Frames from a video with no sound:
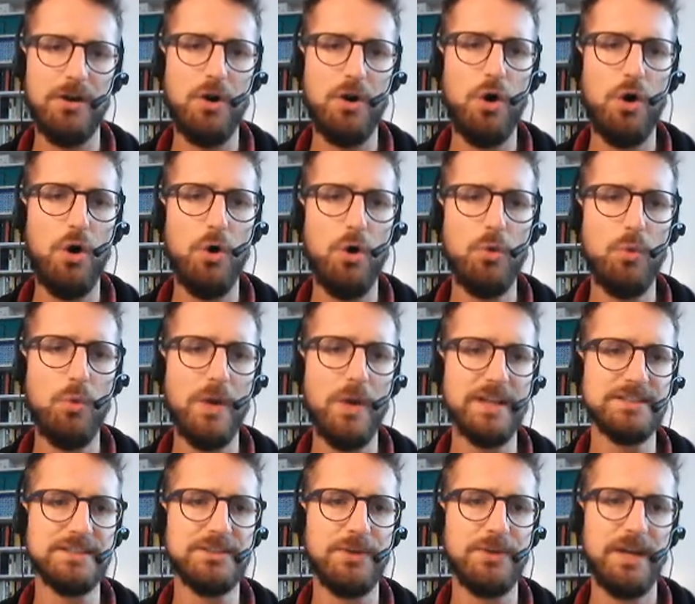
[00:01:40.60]

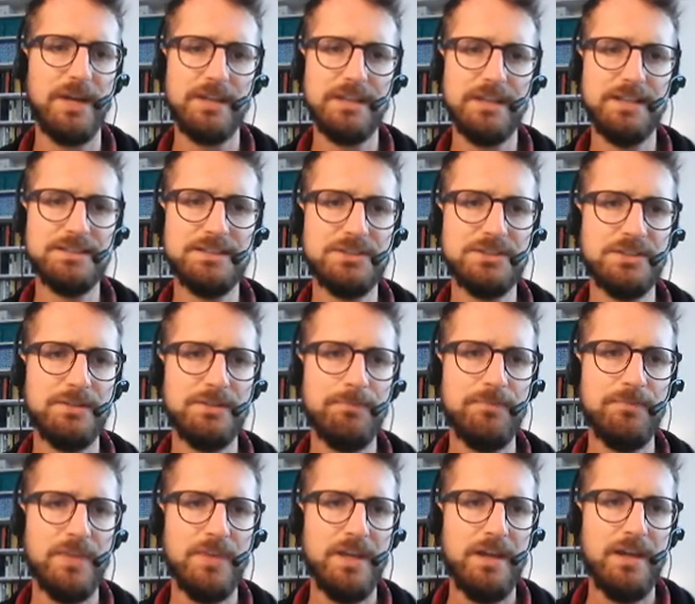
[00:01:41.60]
always great. It's
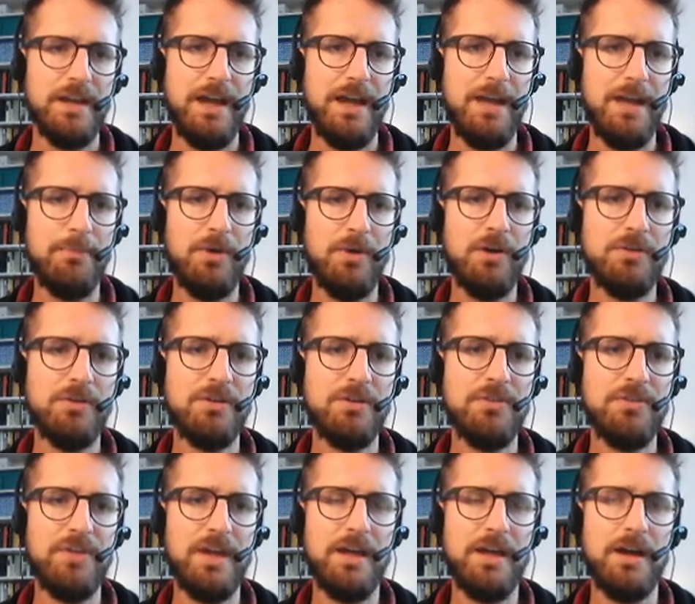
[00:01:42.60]
among
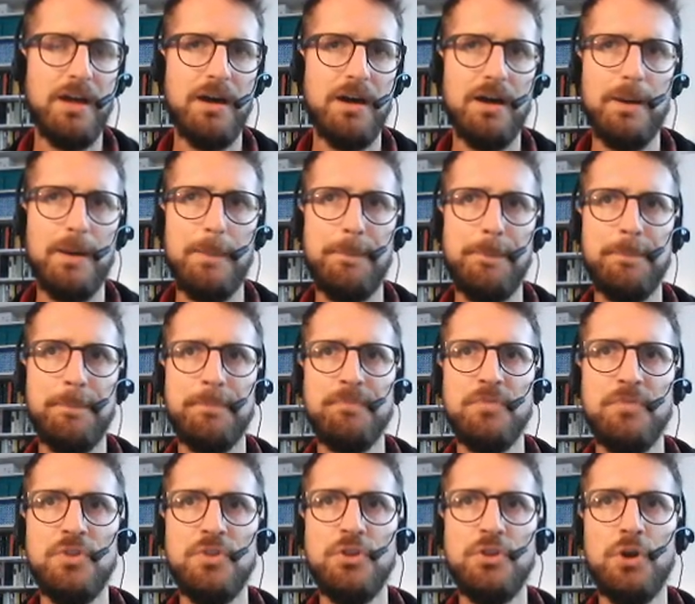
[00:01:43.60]
the
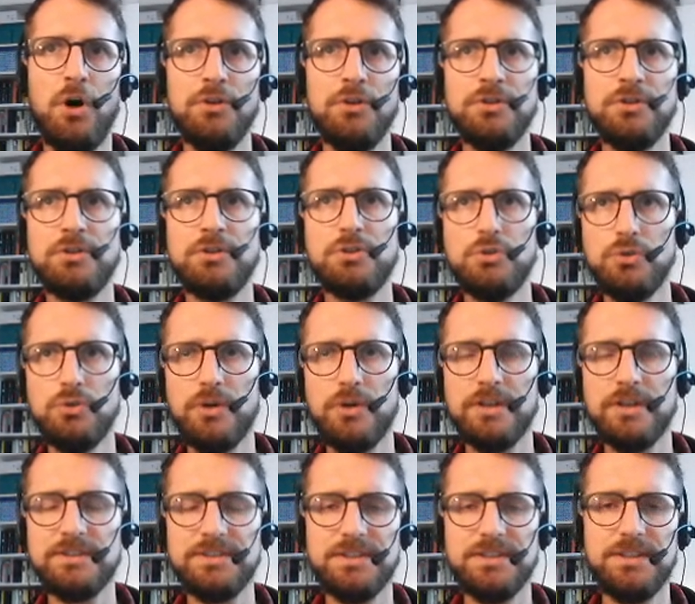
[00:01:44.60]

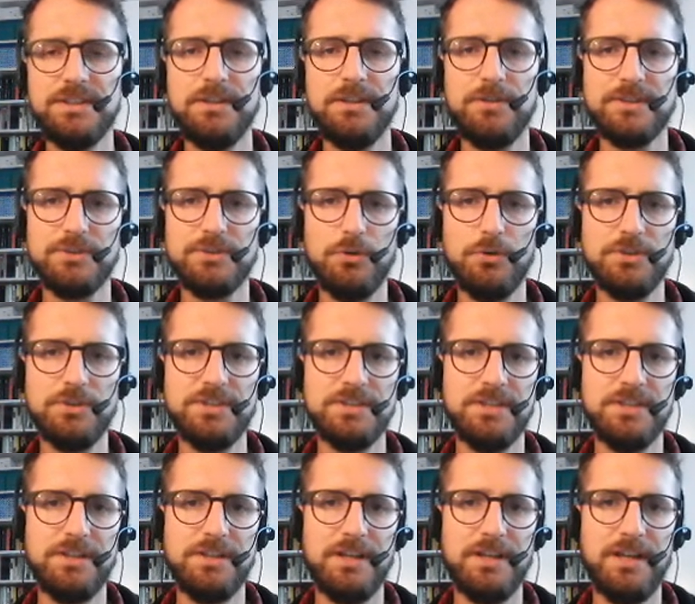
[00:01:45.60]
non-currency resources
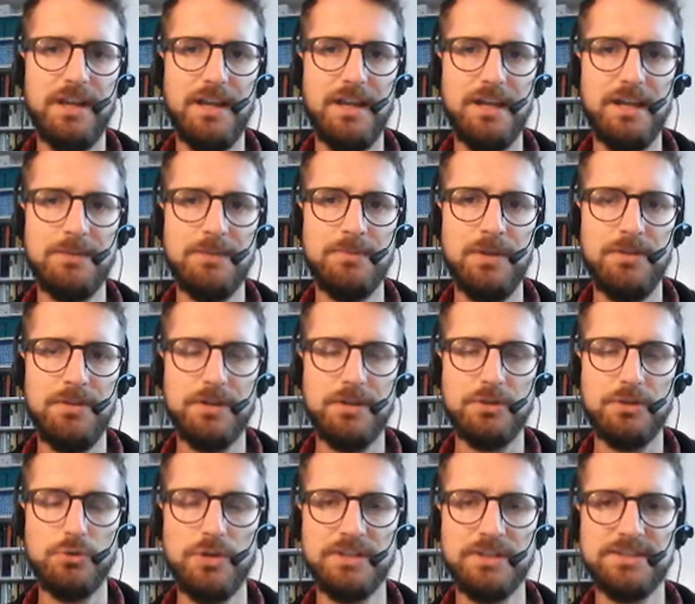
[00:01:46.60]
in the game, the
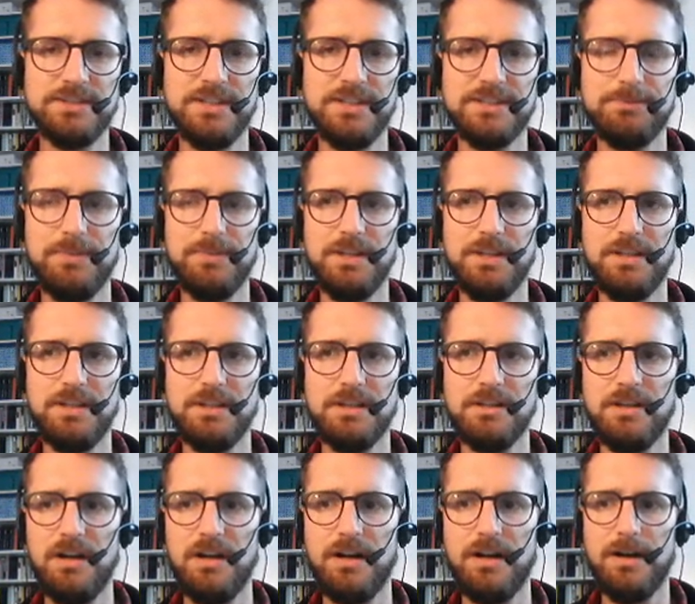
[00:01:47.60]
currencies
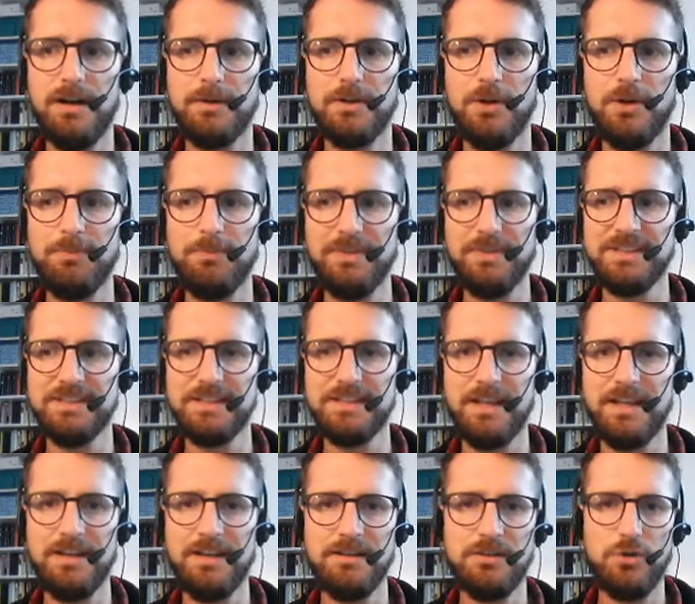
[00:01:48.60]
being compasses
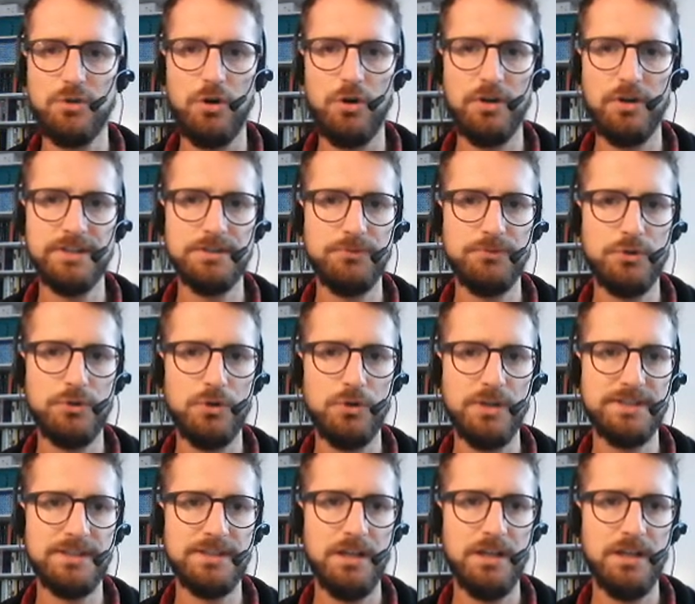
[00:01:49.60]
and coins, of course,